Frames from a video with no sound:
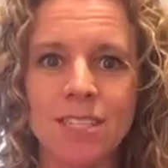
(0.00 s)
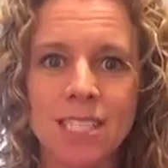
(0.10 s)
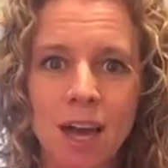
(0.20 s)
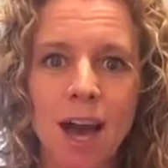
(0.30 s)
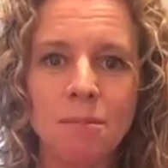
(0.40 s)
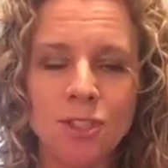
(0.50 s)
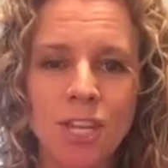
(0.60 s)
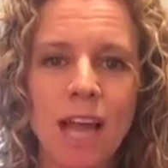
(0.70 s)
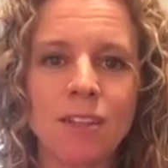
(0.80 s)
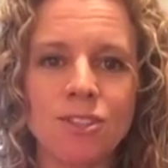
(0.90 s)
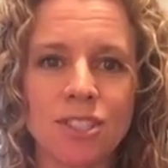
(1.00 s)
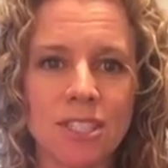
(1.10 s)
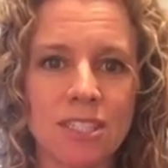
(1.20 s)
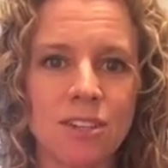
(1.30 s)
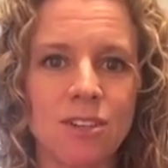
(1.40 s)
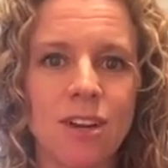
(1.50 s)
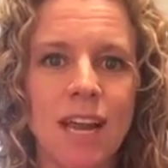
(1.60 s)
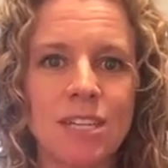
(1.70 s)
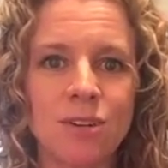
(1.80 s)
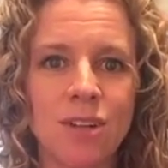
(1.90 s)
top challenges that your
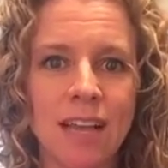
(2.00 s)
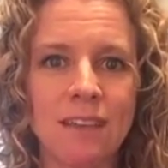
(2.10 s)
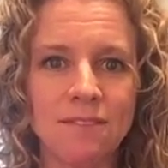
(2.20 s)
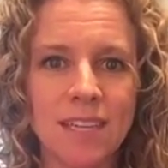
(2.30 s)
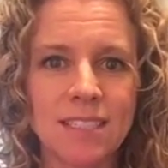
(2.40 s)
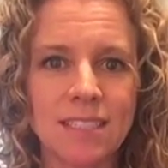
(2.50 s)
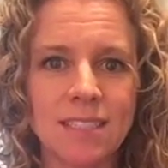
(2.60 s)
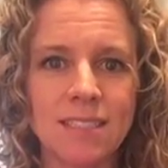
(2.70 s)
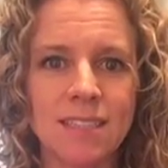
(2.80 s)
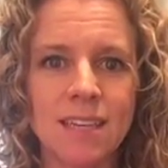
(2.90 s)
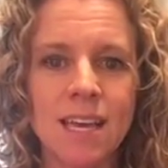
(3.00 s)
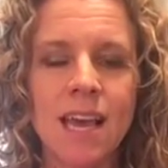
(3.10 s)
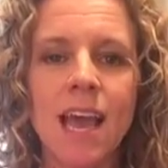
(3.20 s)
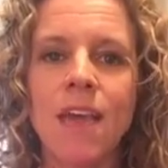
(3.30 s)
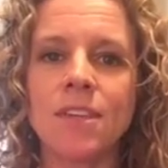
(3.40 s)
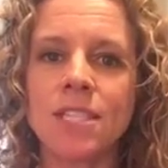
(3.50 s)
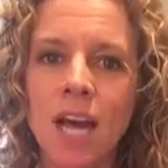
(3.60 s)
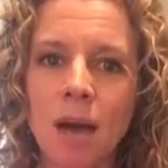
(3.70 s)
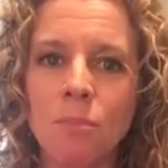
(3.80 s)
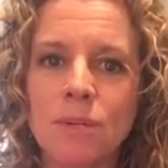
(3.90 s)
ideal client faces and the
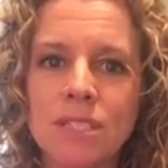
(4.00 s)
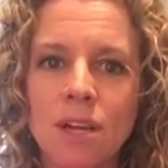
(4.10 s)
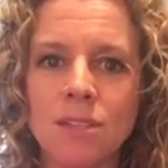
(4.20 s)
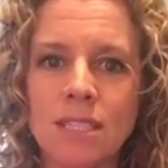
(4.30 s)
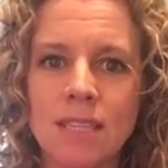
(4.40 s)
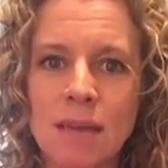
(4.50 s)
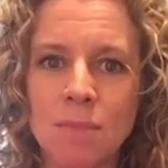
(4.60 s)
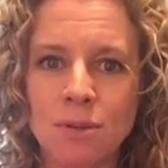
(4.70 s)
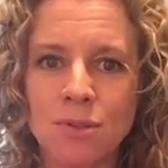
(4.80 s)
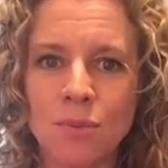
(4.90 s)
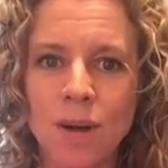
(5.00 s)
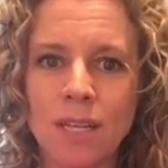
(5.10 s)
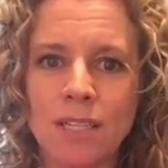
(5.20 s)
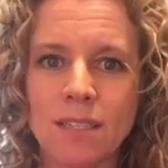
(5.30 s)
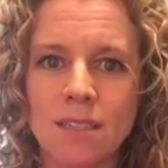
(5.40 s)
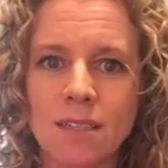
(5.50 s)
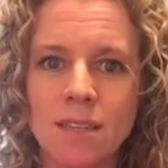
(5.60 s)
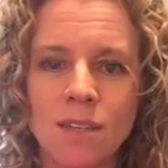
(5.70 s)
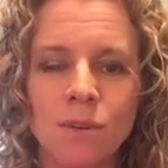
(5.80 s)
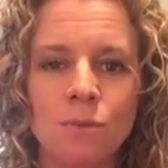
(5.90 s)
top results that they most want.
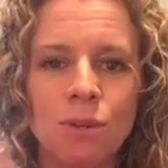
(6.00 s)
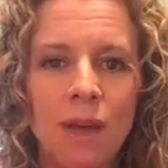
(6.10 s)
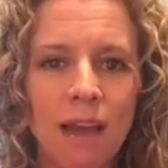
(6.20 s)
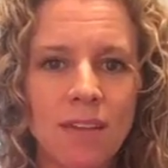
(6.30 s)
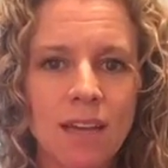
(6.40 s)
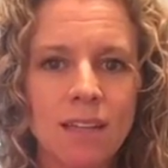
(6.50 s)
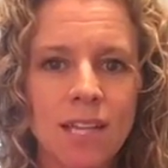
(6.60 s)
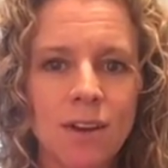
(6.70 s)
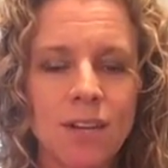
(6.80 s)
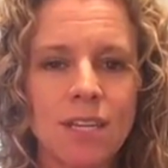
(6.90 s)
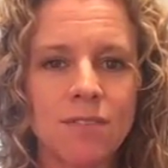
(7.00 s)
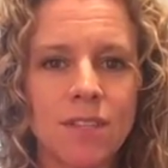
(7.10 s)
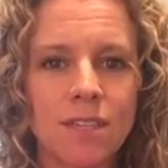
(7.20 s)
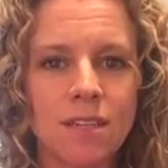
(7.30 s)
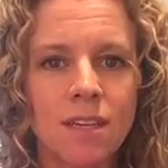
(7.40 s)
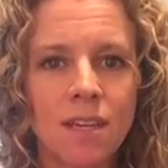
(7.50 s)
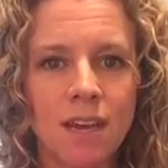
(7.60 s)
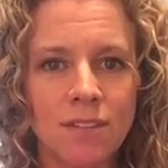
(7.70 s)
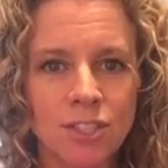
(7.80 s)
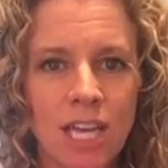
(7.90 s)
When you have that clarity of the
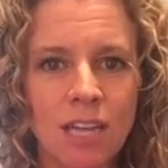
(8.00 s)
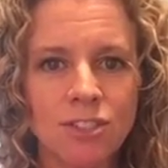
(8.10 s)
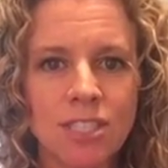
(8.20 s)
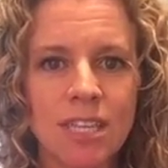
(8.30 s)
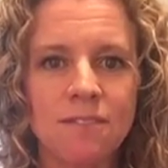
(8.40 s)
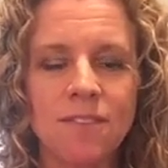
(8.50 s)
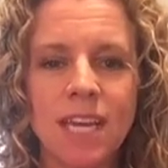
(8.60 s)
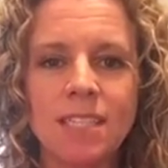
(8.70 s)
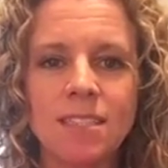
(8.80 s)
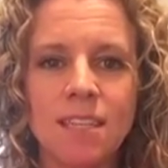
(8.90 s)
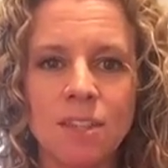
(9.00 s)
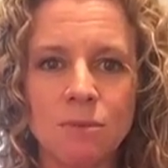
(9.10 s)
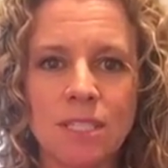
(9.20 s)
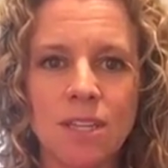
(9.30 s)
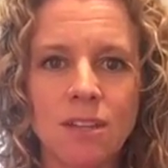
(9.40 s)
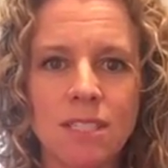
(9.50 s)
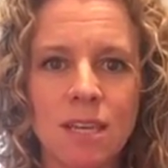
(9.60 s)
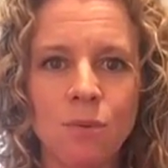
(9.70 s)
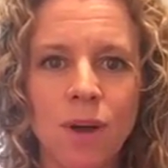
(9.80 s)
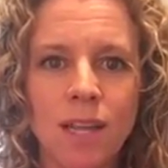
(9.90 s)
challenges they face and the results they
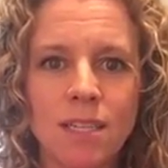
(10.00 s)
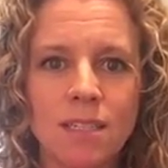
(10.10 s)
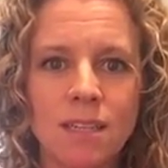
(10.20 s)
want,